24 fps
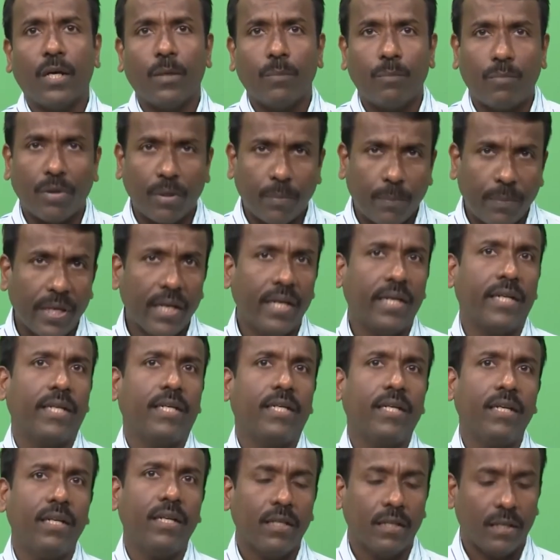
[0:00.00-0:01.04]

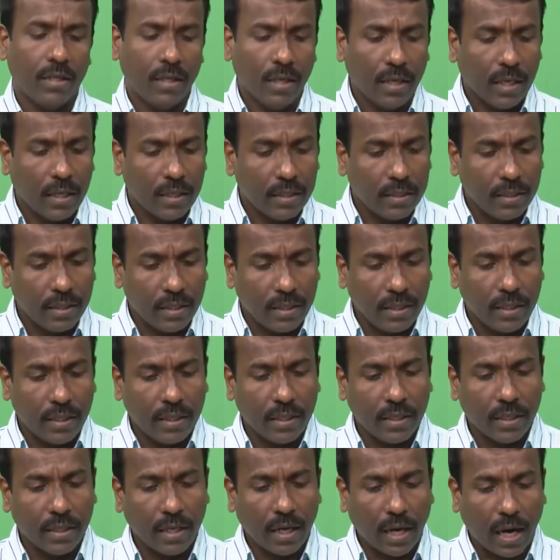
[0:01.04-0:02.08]
preparing the
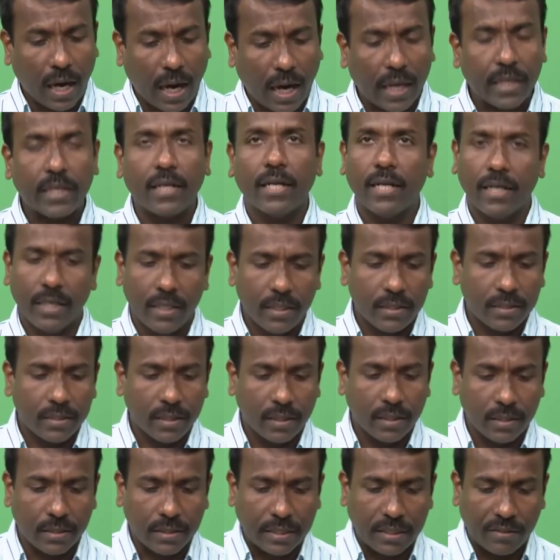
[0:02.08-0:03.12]
ad layers
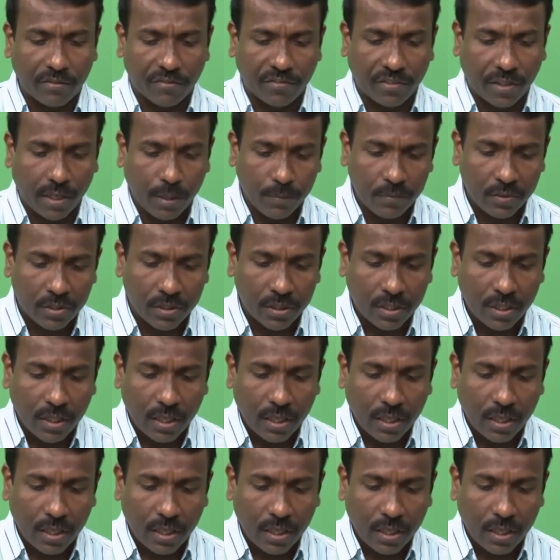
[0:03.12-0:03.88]
and thin films